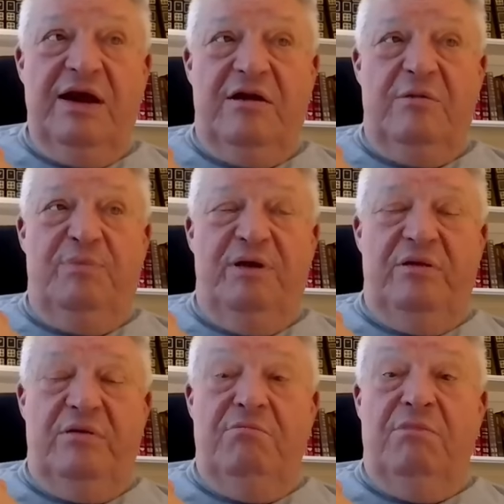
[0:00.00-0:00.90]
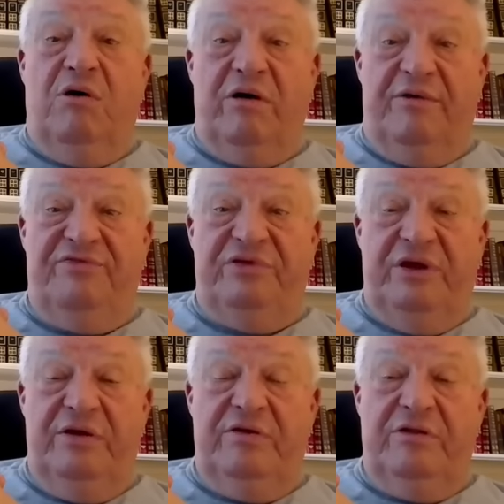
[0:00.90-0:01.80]
caterpillar,
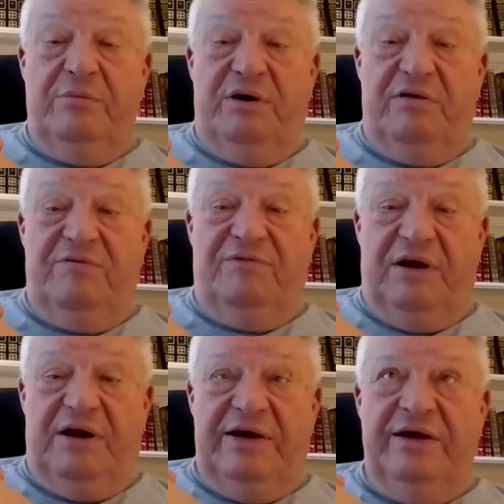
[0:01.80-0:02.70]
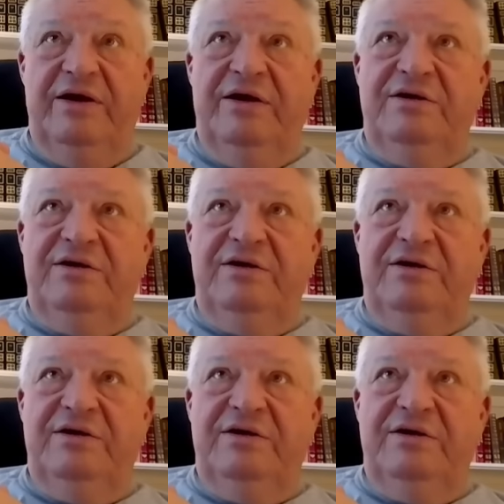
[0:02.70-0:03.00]
morphs into the butterfly.